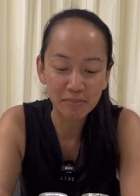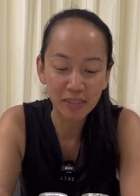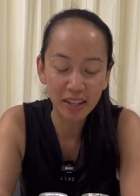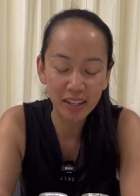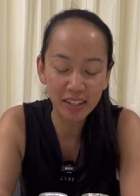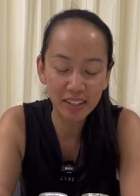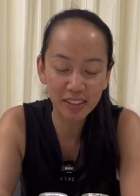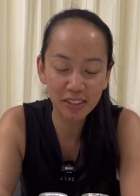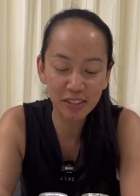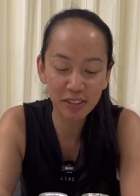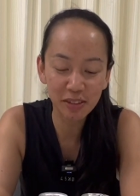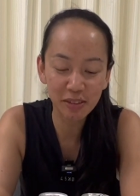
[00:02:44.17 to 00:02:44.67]
I
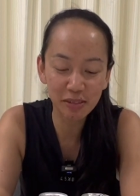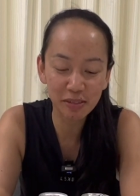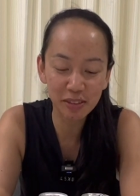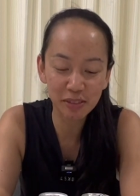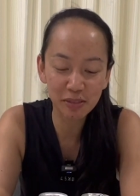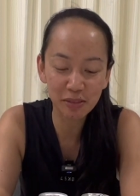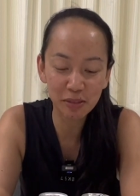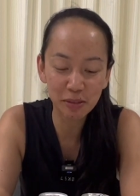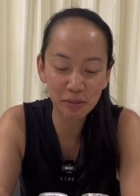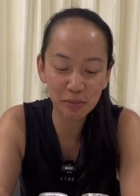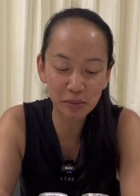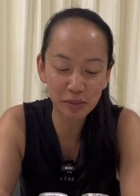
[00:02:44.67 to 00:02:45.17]
don't know what
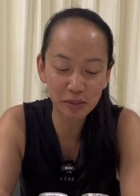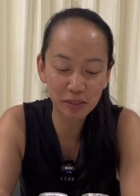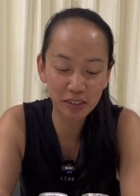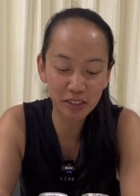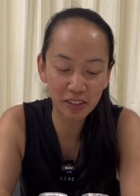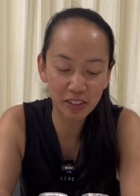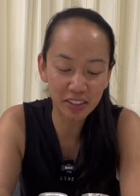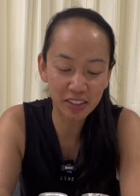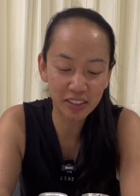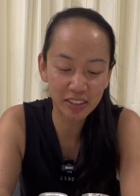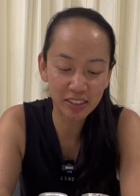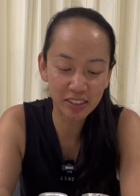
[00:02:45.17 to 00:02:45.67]
normal
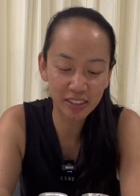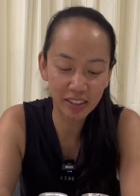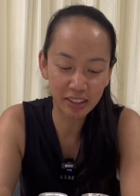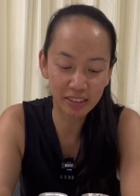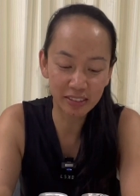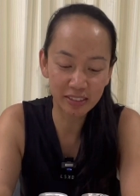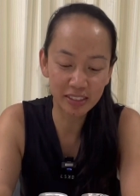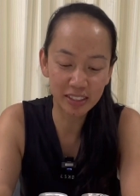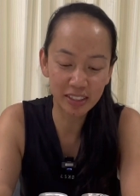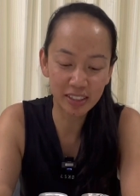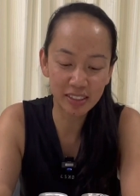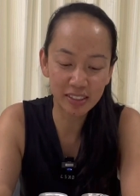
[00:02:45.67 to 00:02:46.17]
Scottish
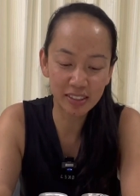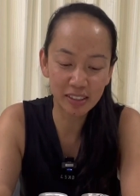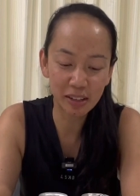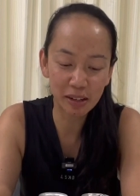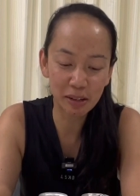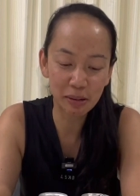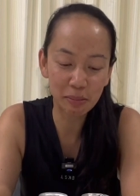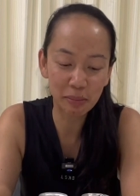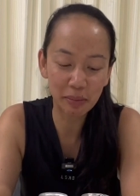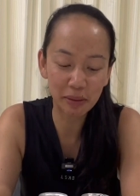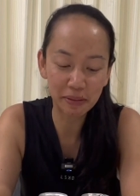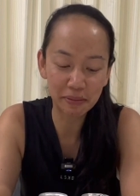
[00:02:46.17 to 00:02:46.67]
sour tastes
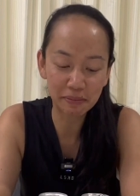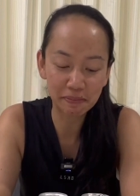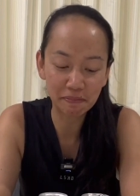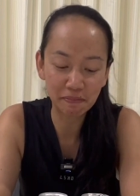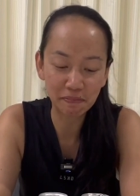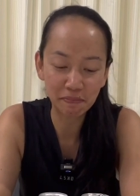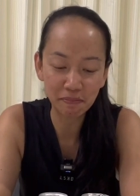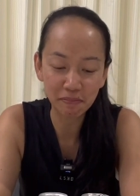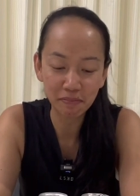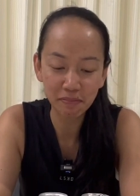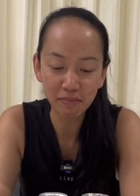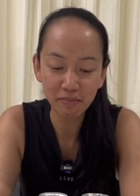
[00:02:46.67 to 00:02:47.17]
like, but
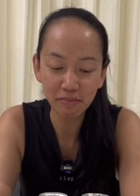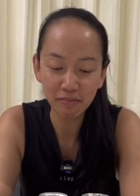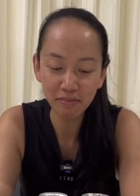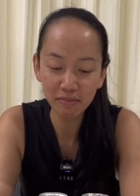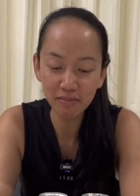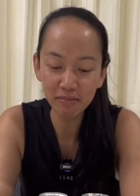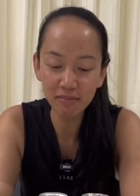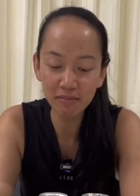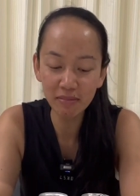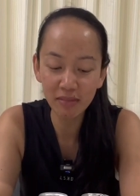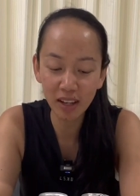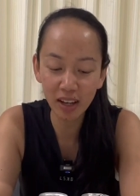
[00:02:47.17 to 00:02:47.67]

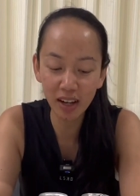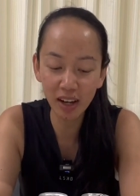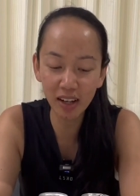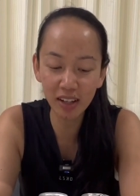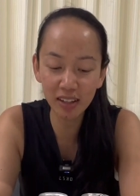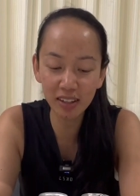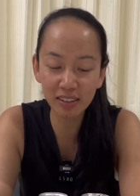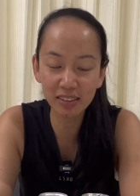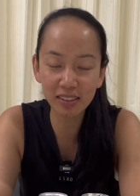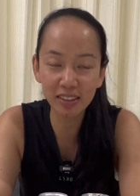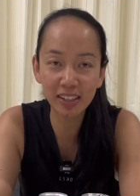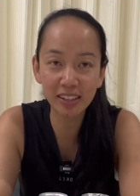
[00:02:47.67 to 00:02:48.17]
I
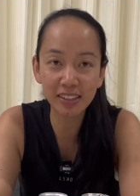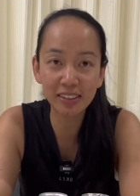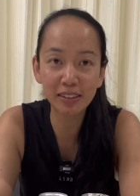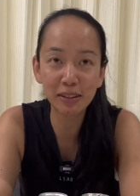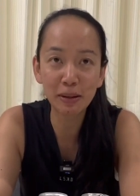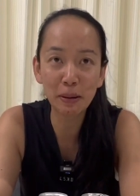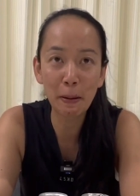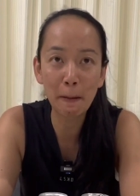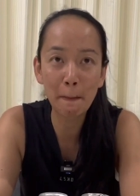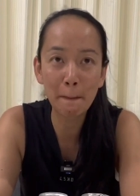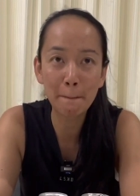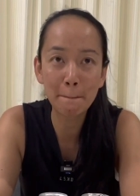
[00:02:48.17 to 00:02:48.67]
don't like
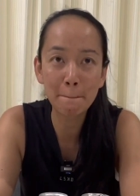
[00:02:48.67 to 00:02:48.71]
that.